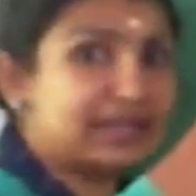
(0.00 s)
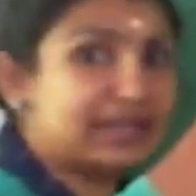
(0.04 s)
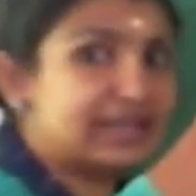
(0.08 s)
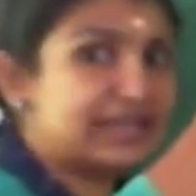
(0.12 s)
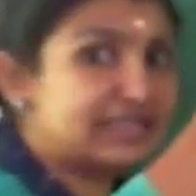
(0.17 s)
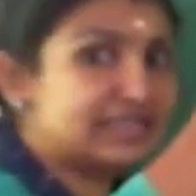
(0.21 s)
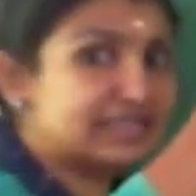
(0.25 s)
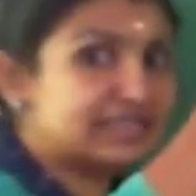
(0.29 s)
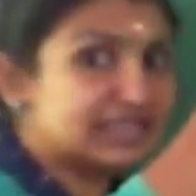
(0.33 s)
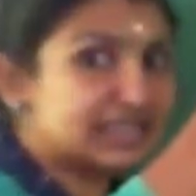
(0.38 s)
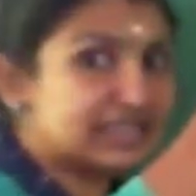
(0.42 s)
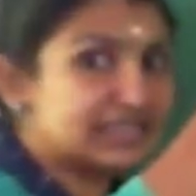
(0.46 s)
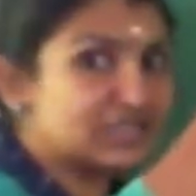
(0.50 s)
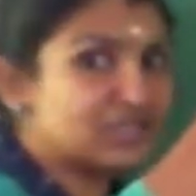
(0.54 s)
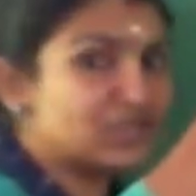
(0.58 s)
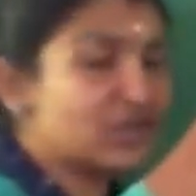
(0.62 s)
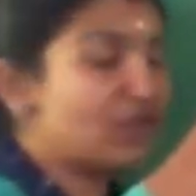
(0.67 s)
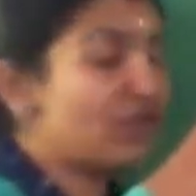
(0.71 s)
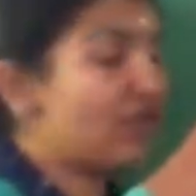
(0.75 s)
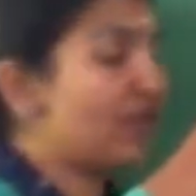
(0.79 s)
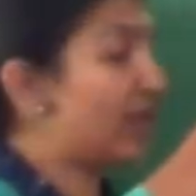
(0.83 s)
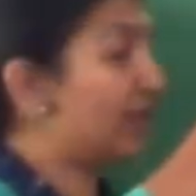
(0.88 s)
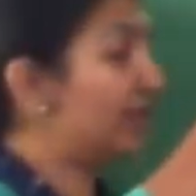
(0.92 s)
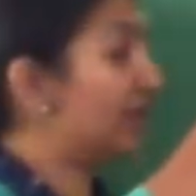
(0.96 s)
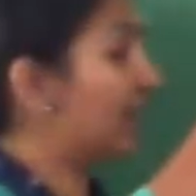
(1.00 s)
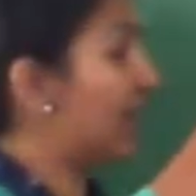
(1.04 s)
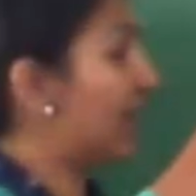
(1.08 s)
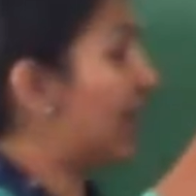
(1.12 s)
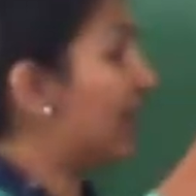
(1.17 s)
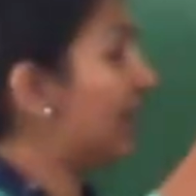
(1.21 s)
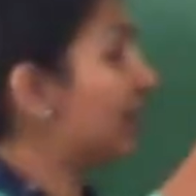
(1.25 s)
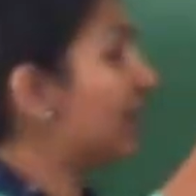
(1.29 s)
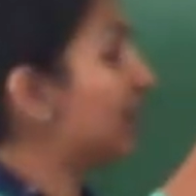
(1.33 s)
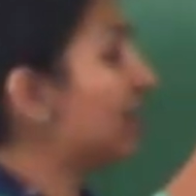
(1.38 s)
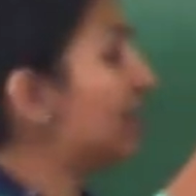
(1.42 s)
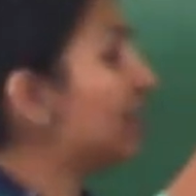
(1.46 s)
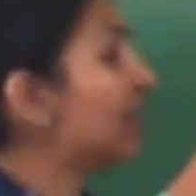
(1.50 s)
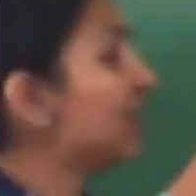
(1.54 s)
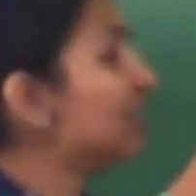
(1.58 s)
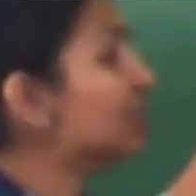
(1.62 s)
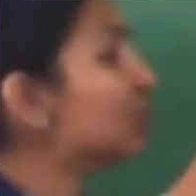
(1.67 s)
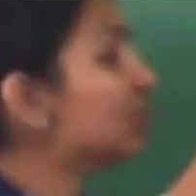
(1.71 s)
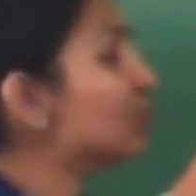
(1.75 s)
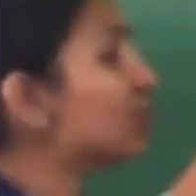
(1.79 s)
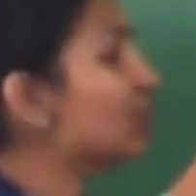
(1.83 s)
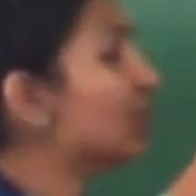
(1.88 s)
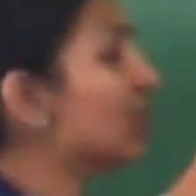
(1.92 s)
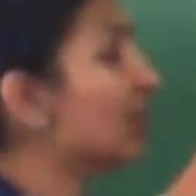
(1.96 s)
in such a way that it
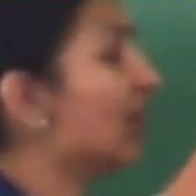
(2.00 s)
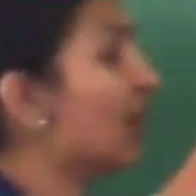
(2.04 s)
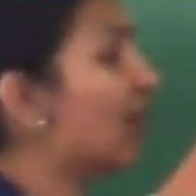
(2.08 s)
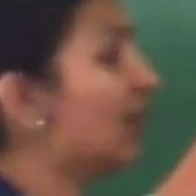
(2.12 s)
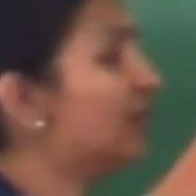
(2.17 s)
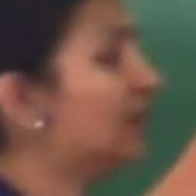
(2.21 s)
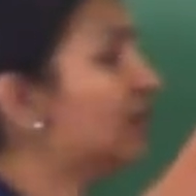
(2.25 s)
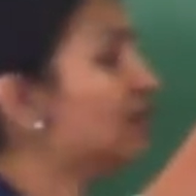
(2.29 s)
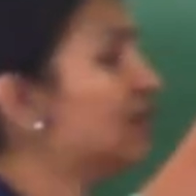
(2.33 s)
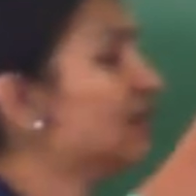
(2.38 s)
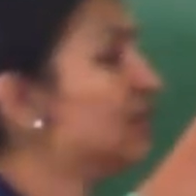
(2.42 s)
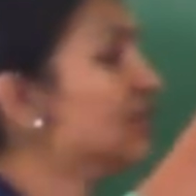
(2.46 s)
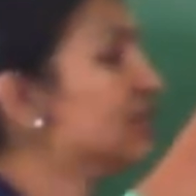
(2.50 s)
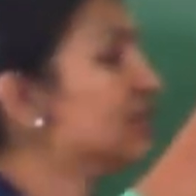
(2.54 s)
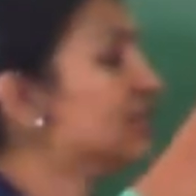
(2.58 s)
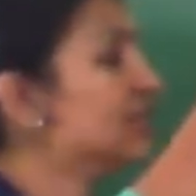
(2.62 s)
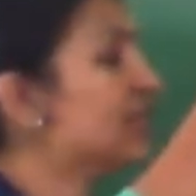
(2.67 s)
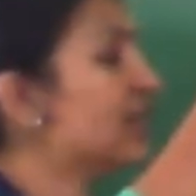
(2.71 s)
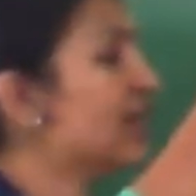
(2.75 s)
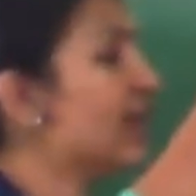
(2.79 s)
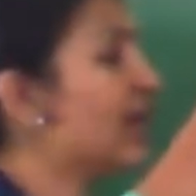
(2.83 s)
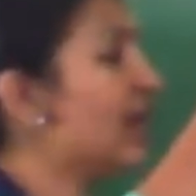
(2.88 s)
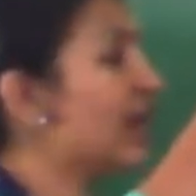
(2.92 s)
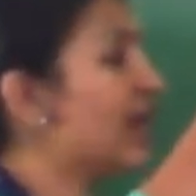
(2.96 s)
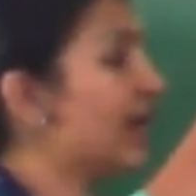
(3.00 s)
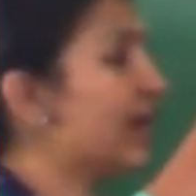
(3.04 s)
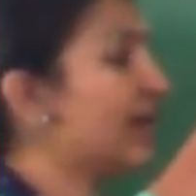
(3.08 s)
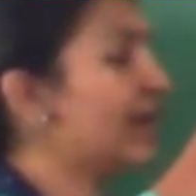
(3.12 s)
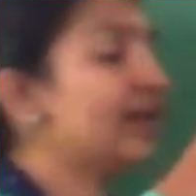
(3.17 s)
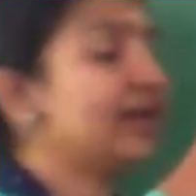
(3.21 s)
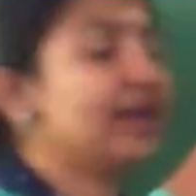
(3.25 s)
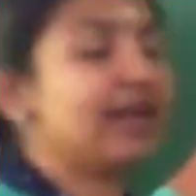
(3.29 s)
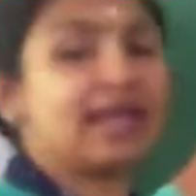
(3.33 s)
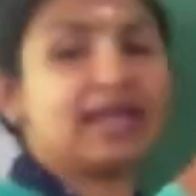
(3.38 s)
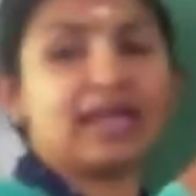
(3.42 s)
should cut this line